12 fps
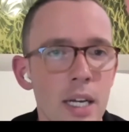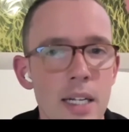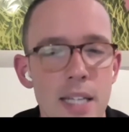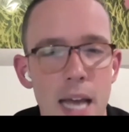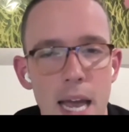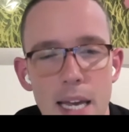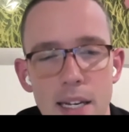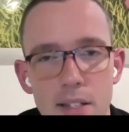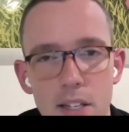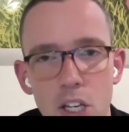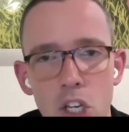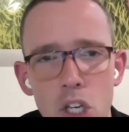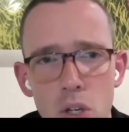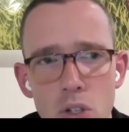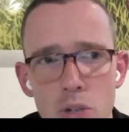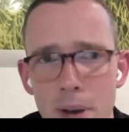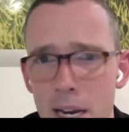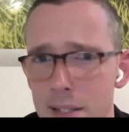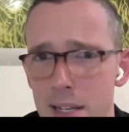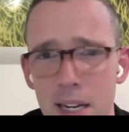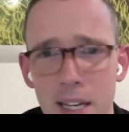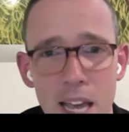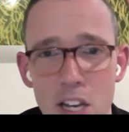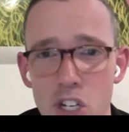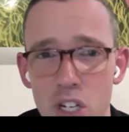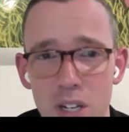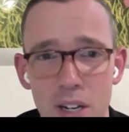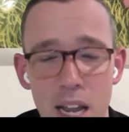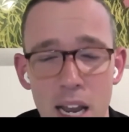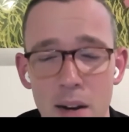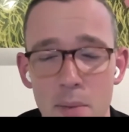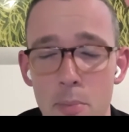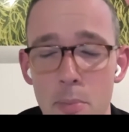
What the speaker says: takes a huge amount of dedication and